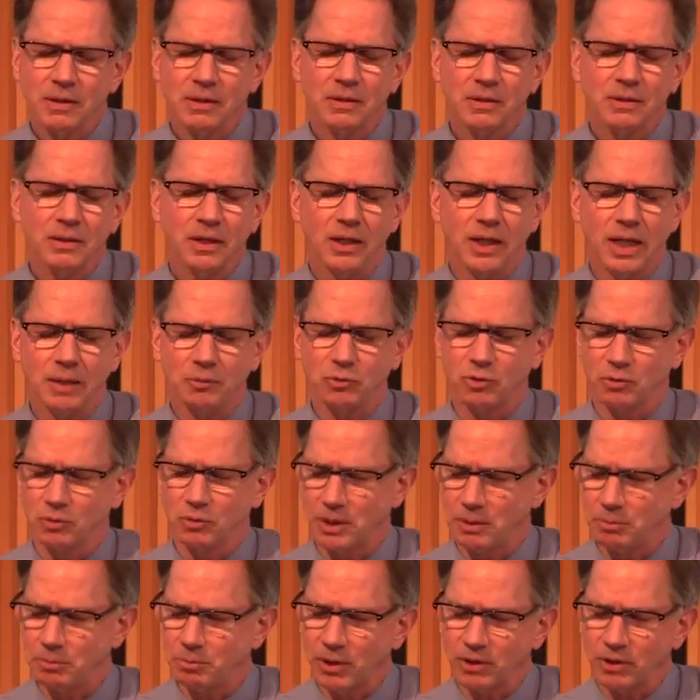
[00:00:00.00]
The names are
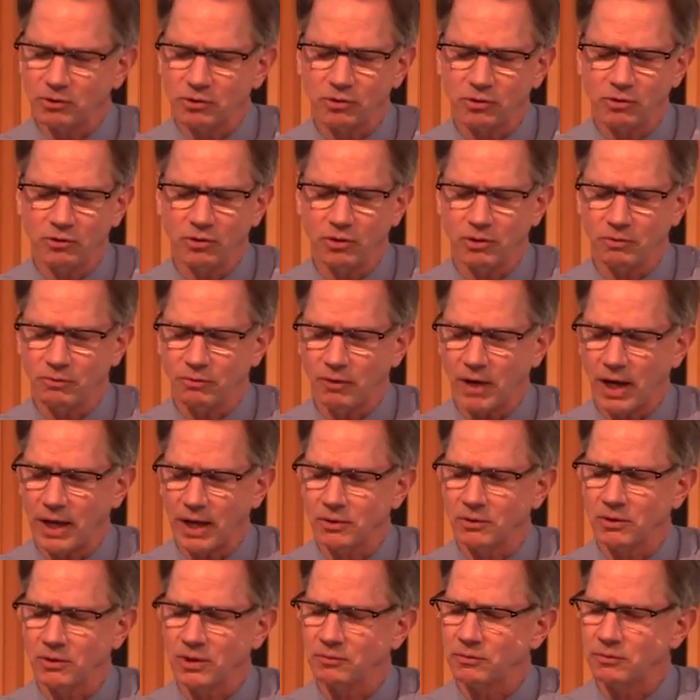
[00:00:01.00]
really precious to the
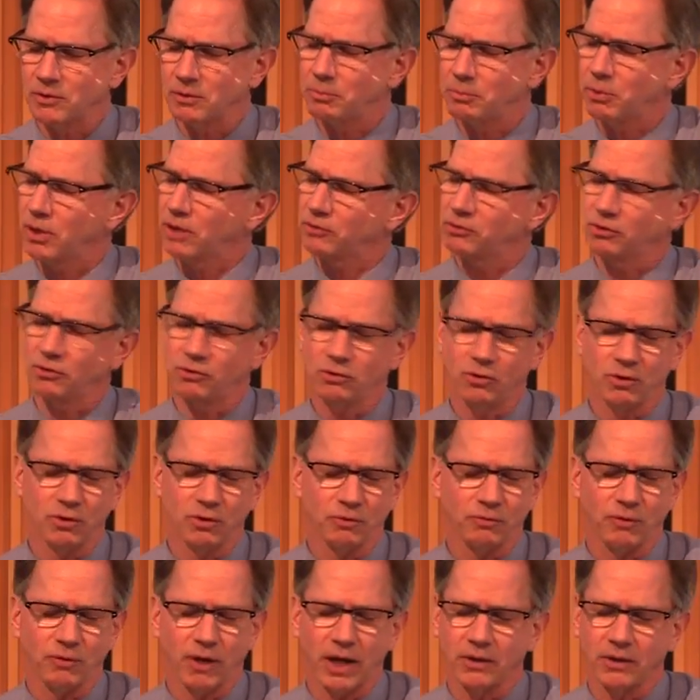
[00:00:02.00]
Father, and if they're precious to the
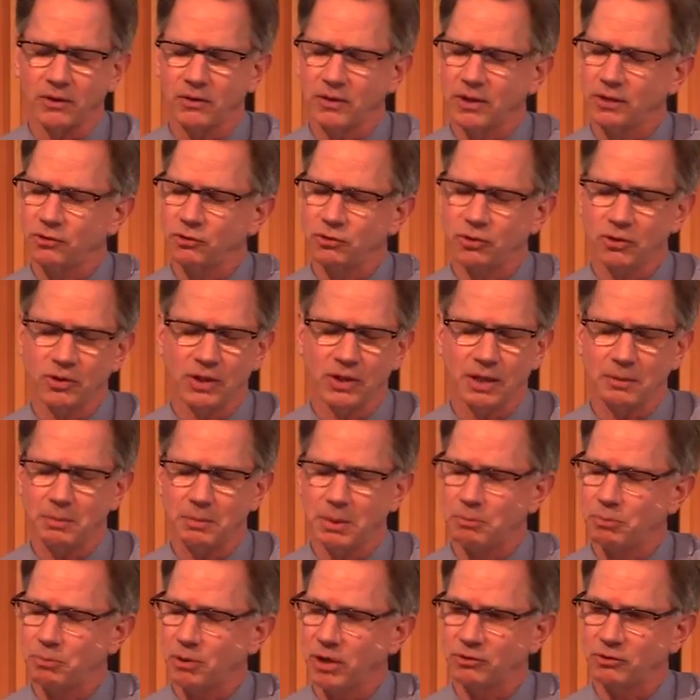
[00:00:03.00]
Father, then shouldn't they
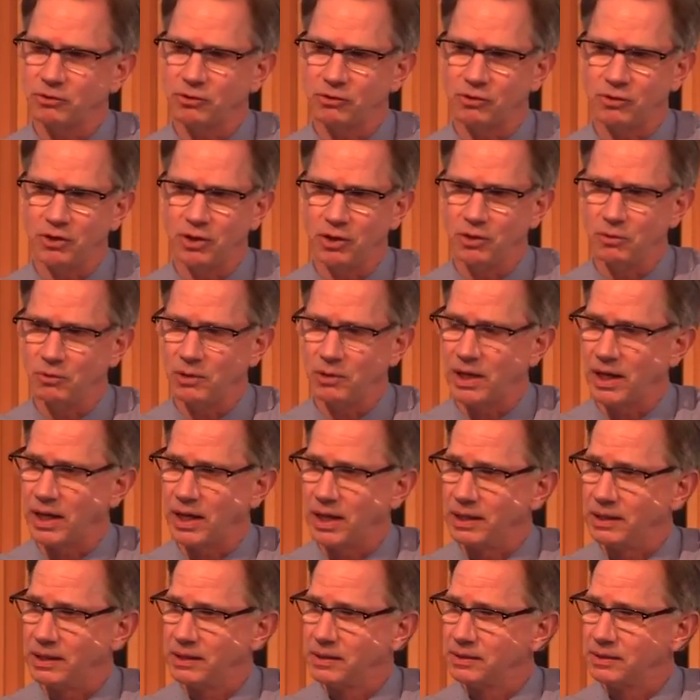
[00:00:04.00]
be precious to you and I?